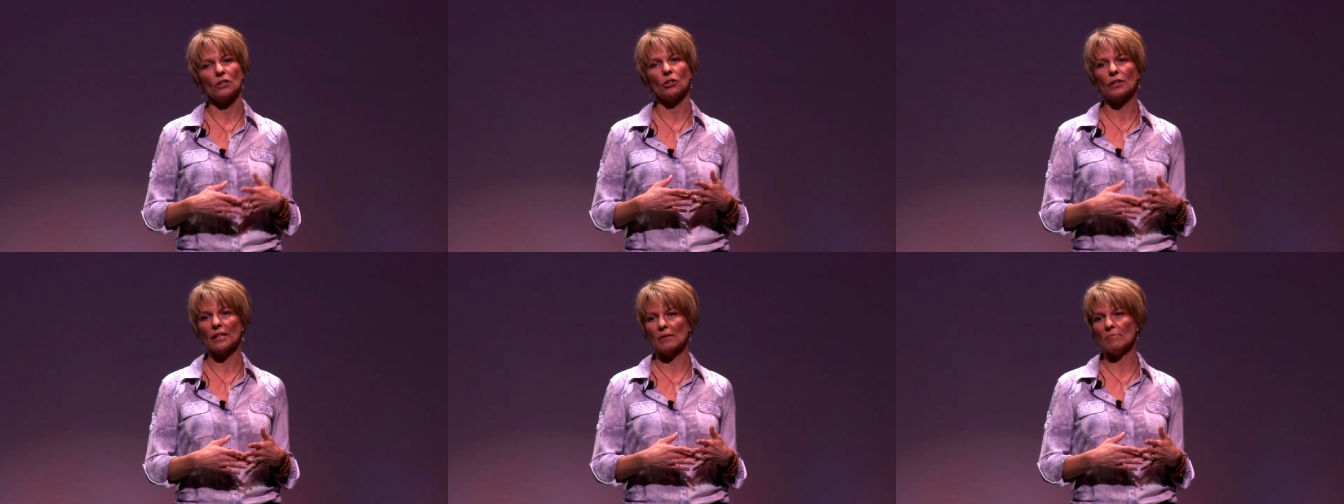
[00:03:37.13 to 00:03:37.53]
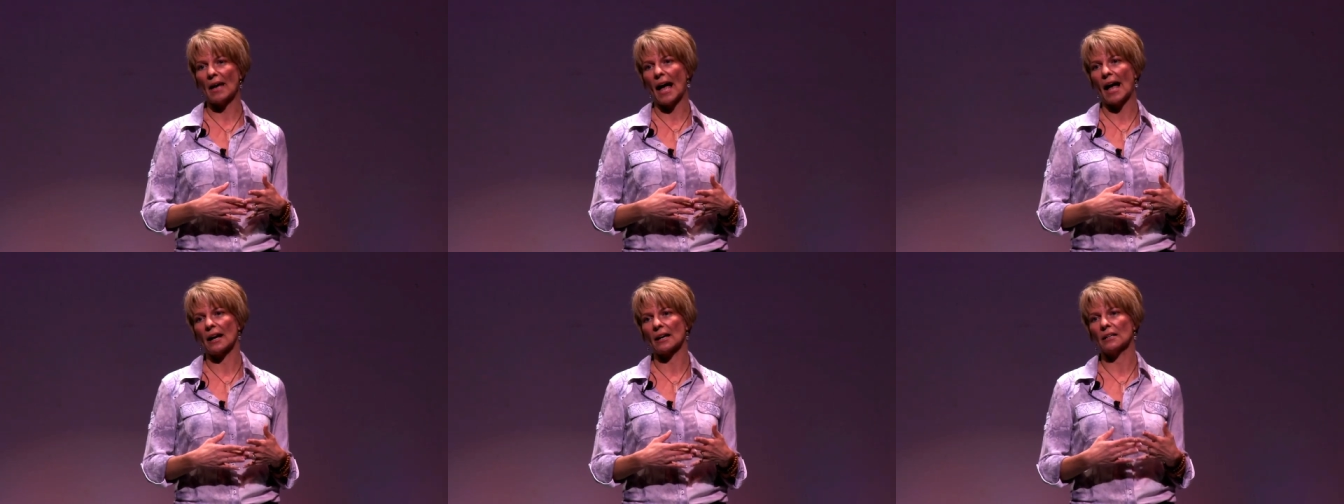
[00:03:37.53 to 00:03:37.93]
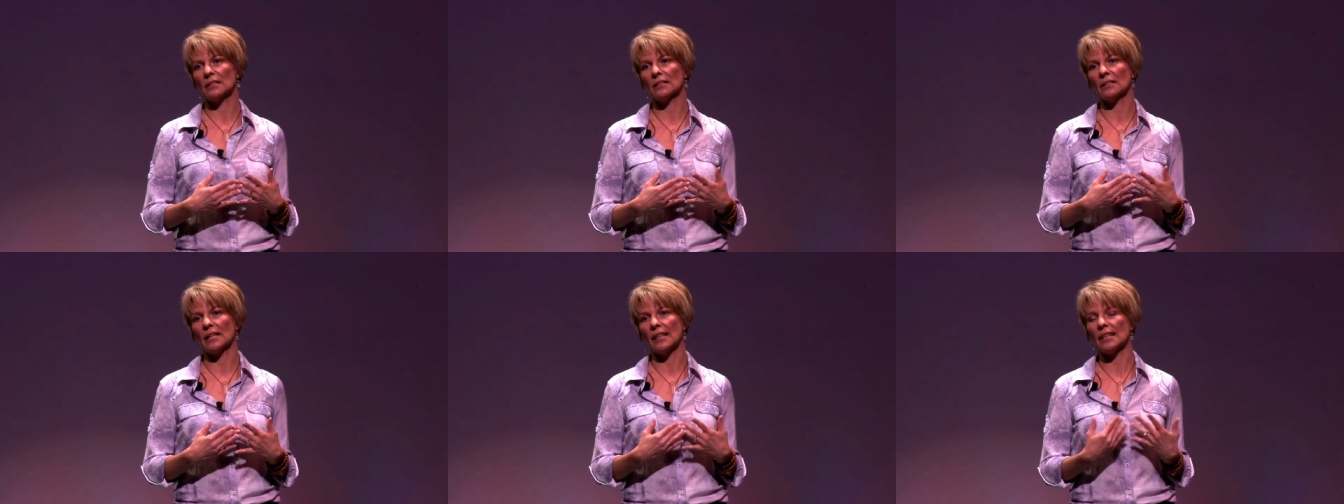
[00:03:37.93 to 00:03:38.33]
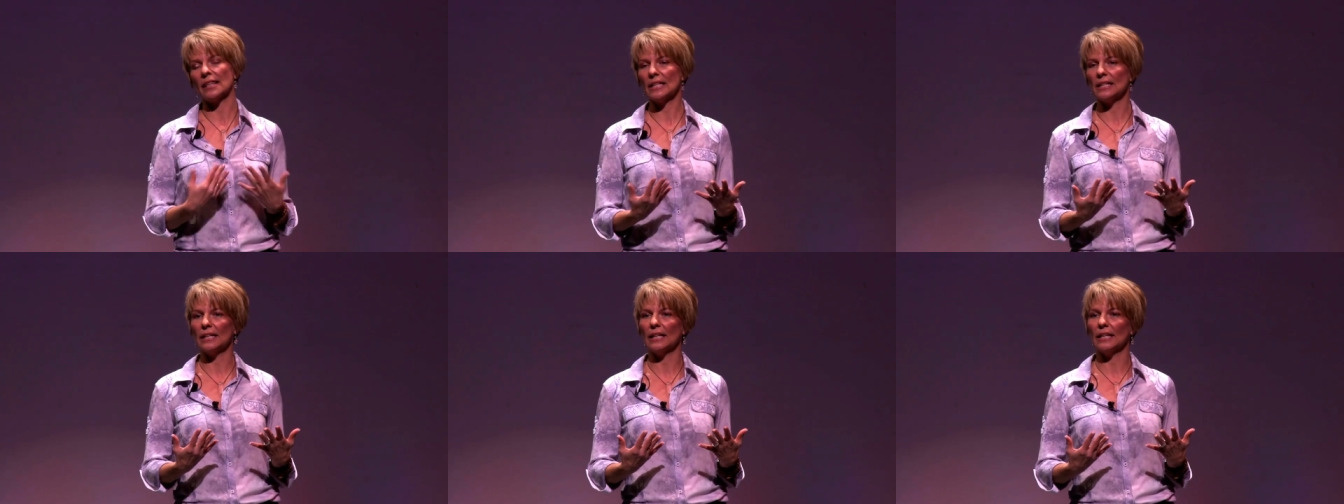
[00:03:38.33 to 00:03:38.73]
looking back and
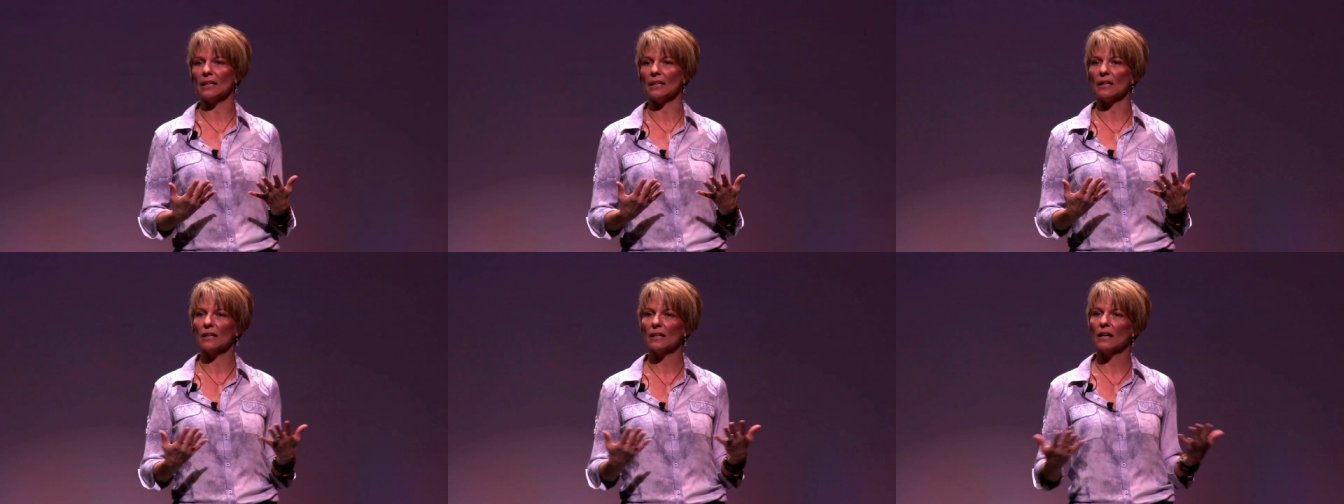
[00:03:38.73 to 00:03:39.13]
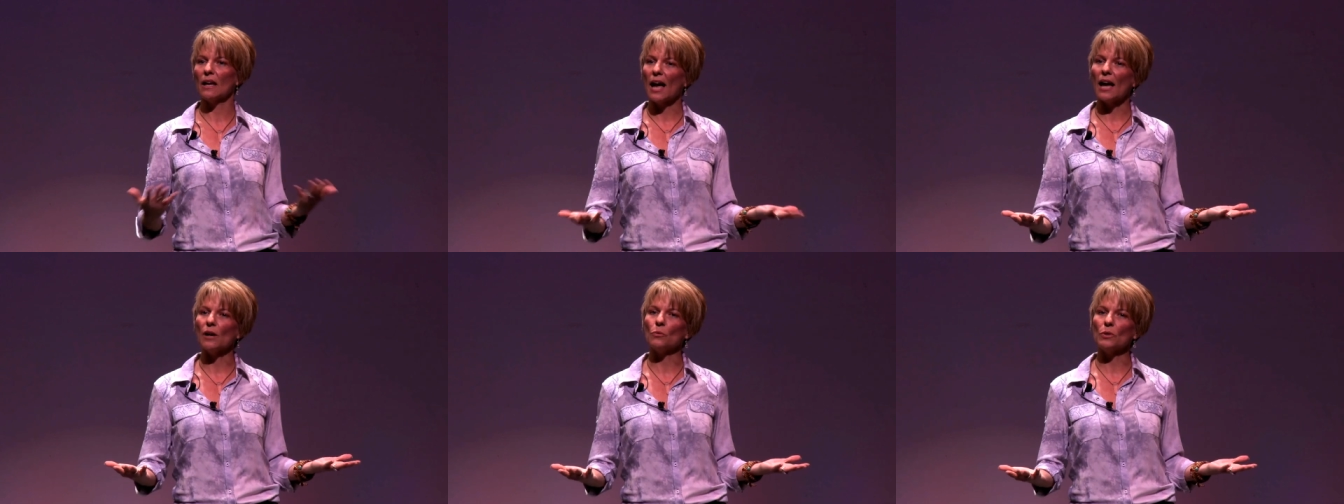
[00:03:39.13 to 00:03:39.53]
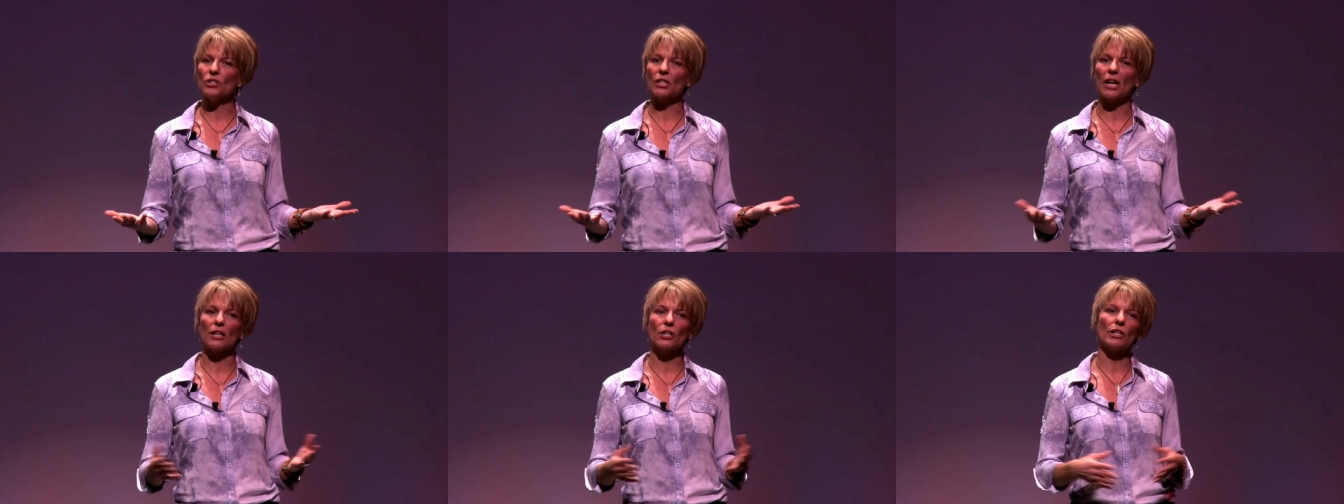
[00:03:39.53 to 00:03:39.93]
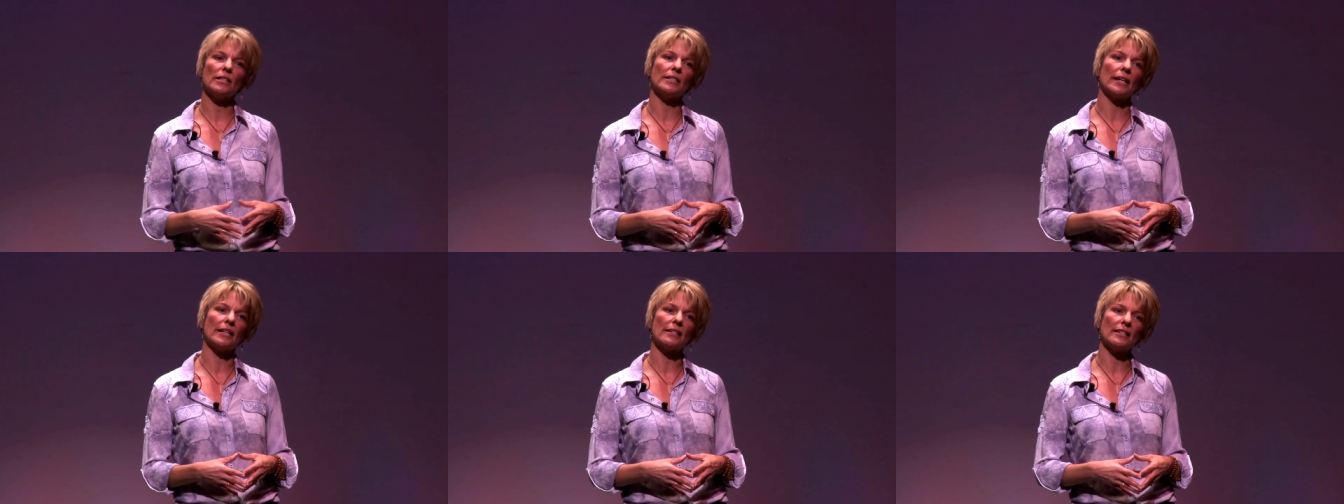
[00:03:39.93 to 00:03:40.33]
thinking, I wish I could
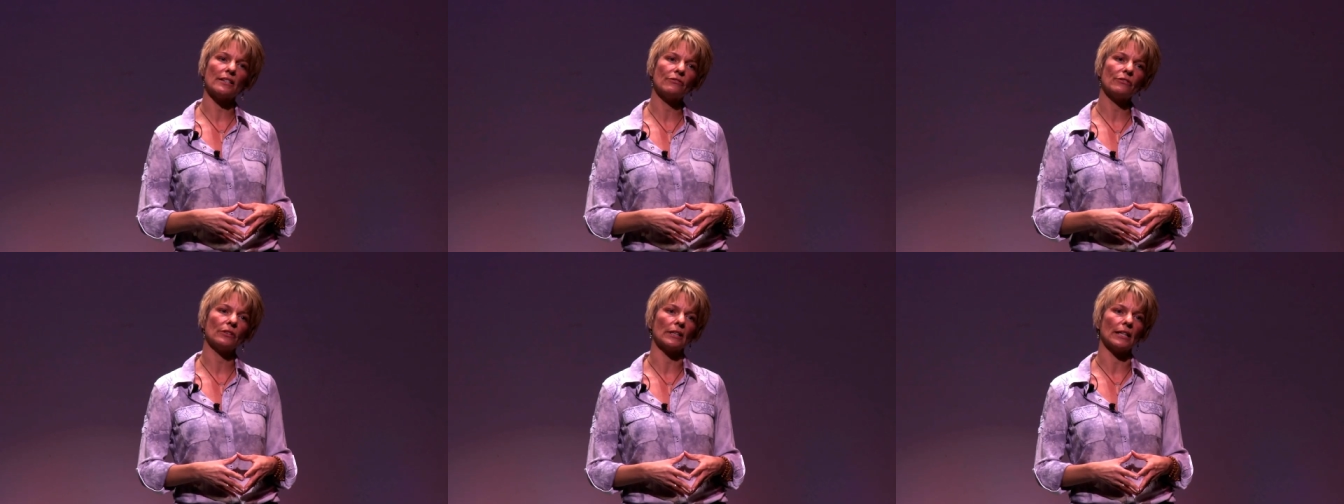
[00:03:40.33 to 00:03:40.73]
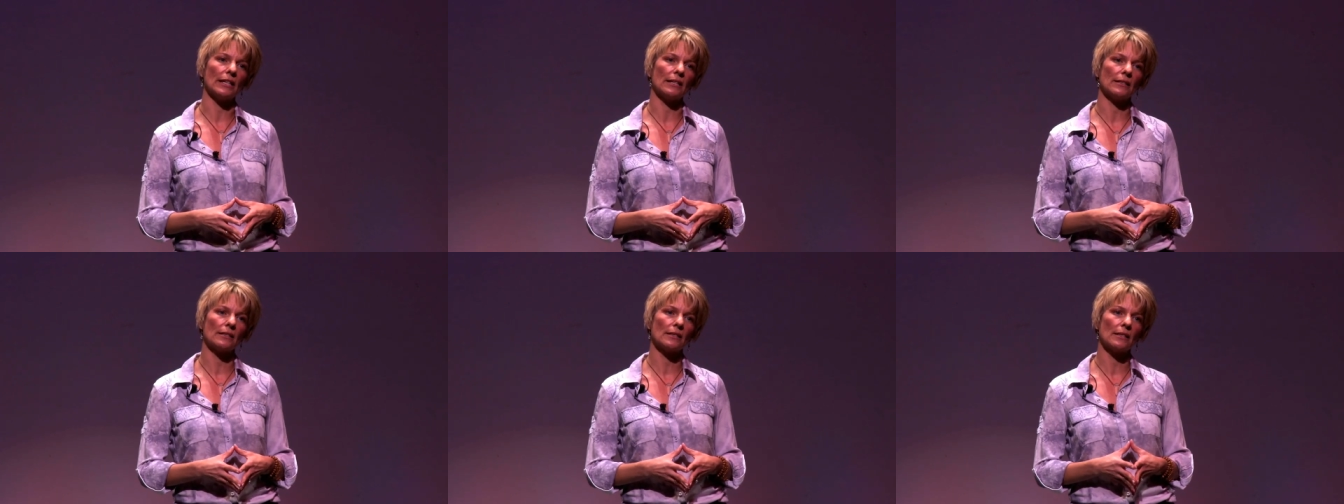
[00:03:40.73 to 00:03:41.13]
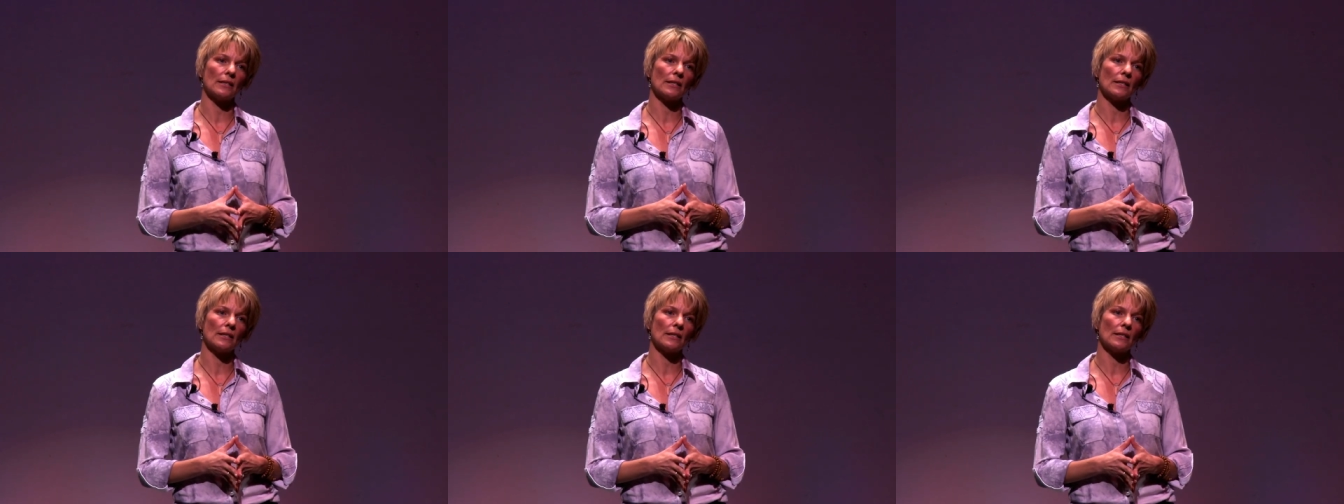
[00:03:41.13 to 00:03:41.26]
have done it differently?